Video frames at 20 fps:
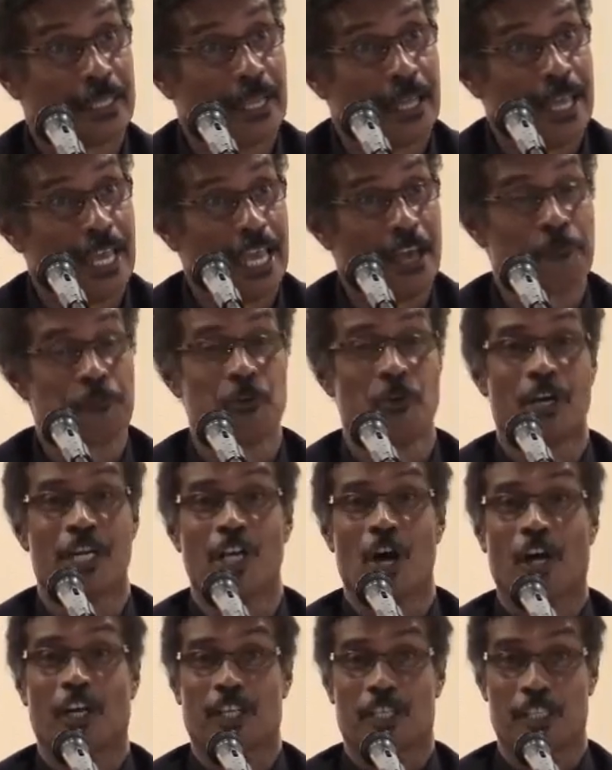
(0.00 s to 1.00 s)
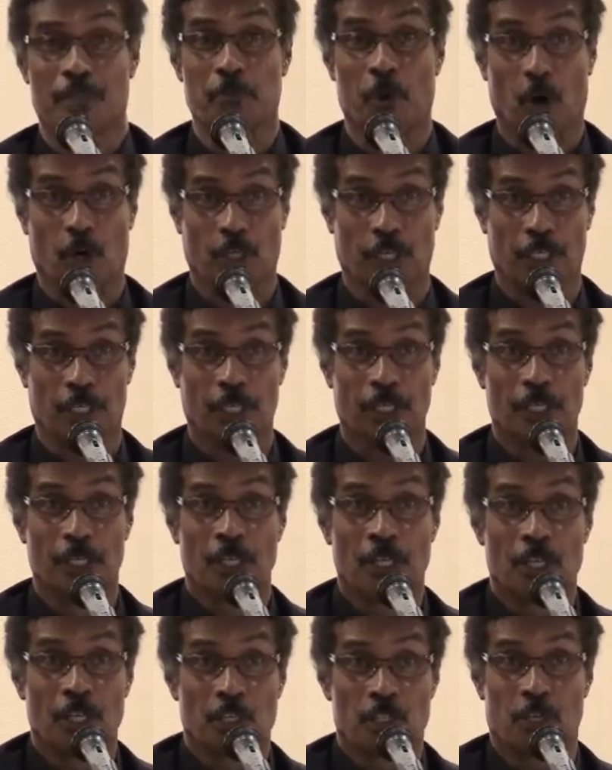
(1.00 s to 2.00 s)
If you are not a smoker,
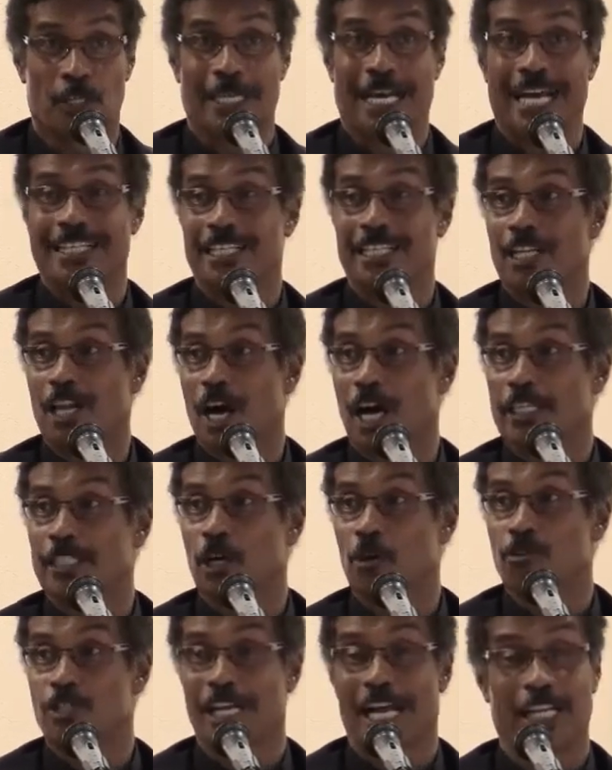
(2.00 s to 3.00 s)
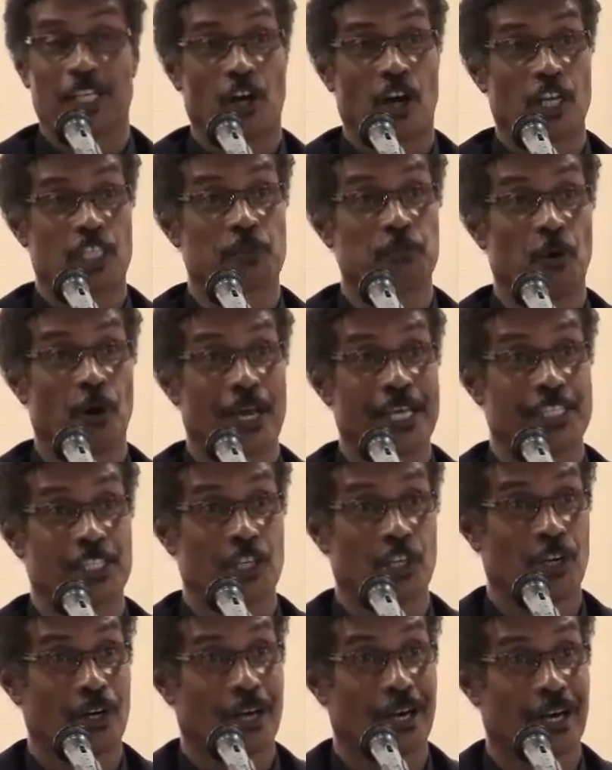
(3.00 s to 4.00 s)
so that the law thou shalt not smoke is in
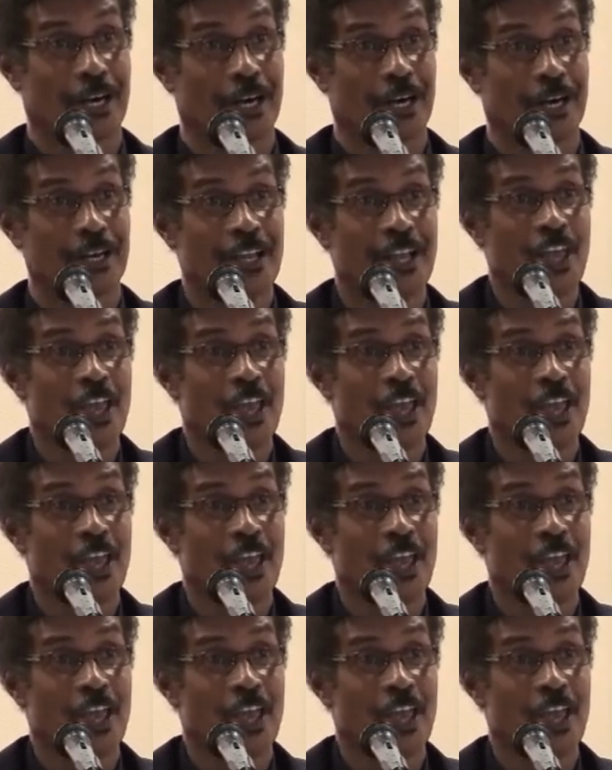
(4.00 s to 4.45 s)
your heart,